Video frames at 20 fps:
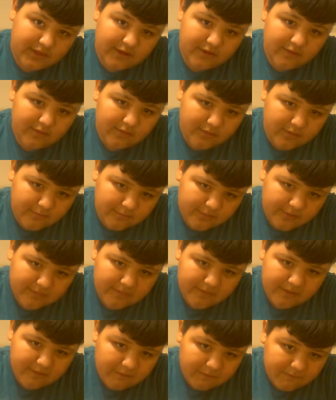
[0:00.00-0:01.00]
if they maybe
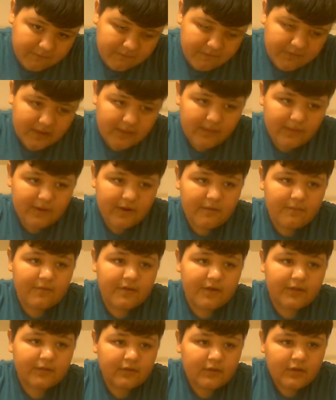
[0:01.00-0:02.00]
fit in there, but
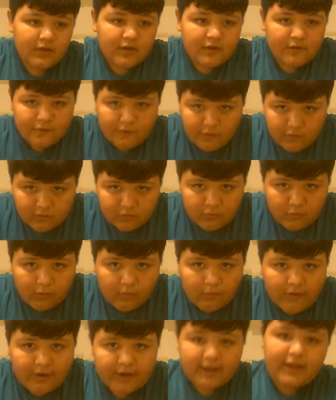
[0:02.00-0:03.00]
nerds will work.
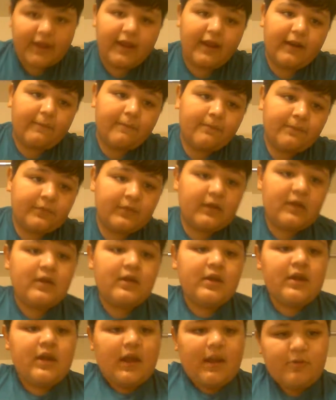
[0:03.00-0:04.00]
And I'm
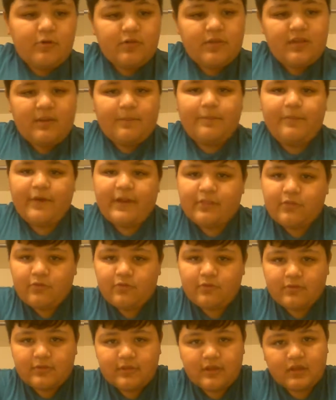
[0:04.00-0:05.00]
using pretzel
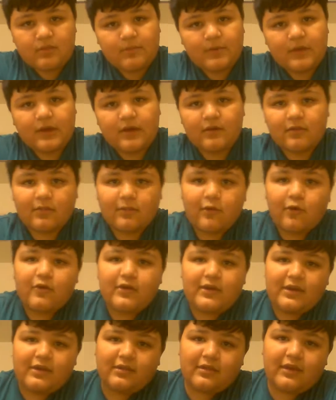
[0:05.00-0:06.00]
sticks because they're
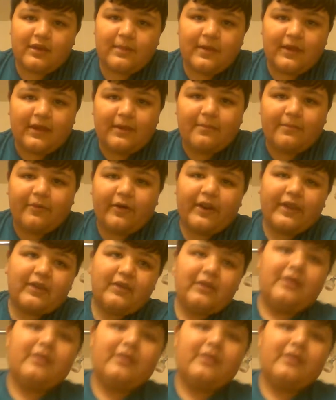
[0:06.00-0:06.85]
easy and they can break easily.